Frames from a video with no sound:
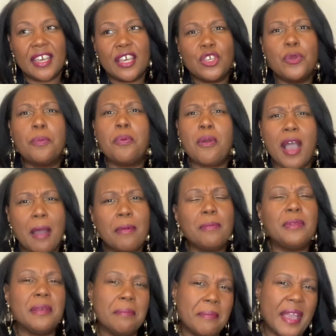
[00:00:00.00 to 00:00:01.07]
you
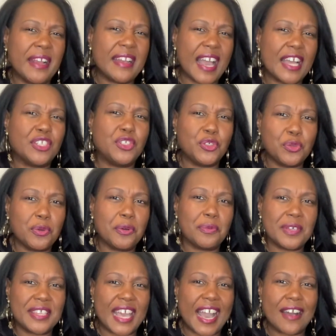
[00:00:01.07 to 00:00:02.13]
probably may not do it
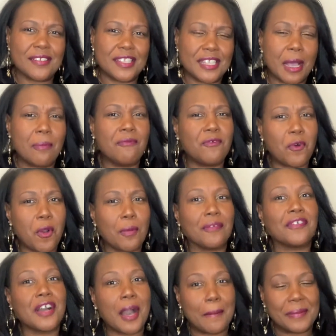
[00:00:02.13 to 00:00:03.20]
without some form
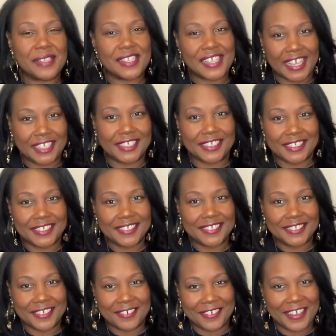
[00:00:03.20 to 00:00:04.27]
of compensation,
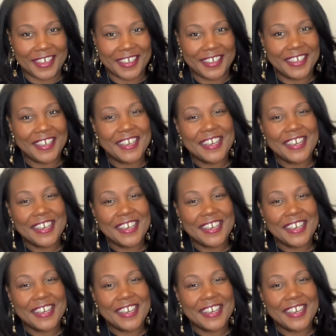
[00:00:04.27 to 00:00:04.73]
okay?